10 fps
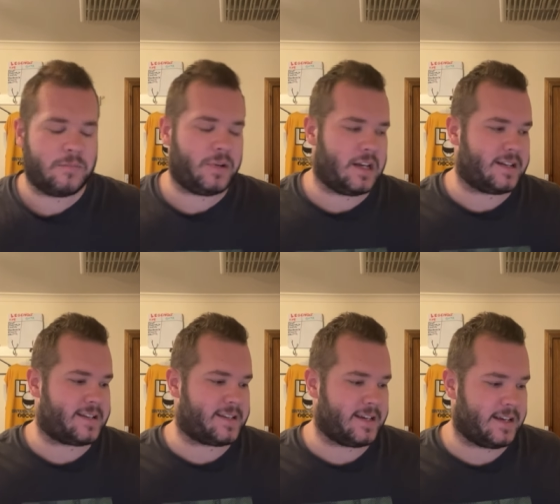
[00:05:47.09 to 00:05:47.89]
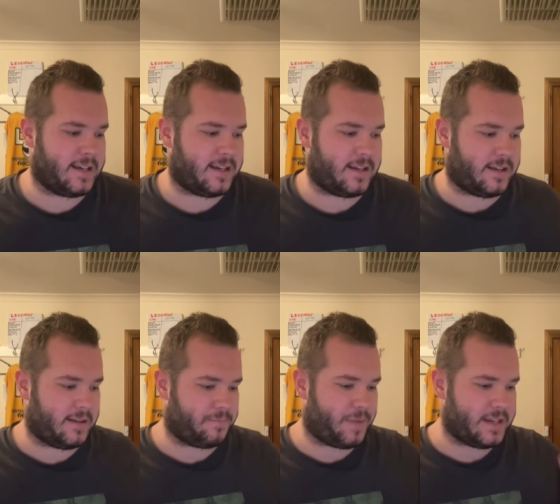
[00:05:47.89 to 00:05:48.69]
but
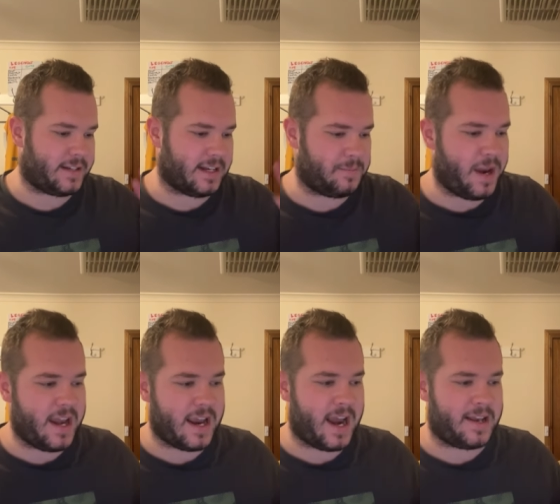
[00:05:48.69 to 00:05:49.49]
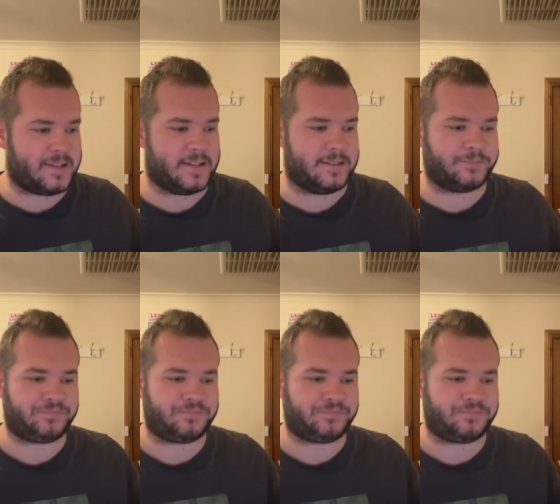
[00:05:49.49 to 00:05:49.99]
basically Peter Adderton